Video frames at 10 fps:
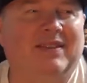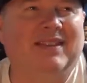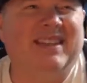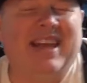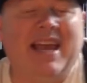
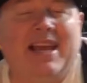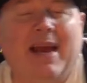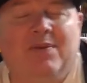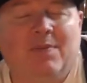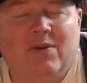just get
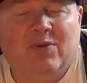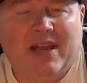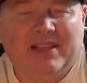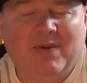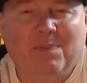games. You might as well
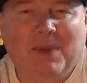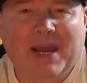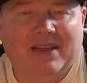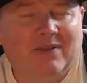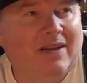get something
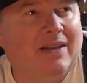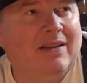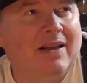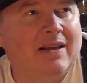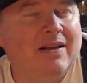big, something
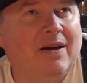that,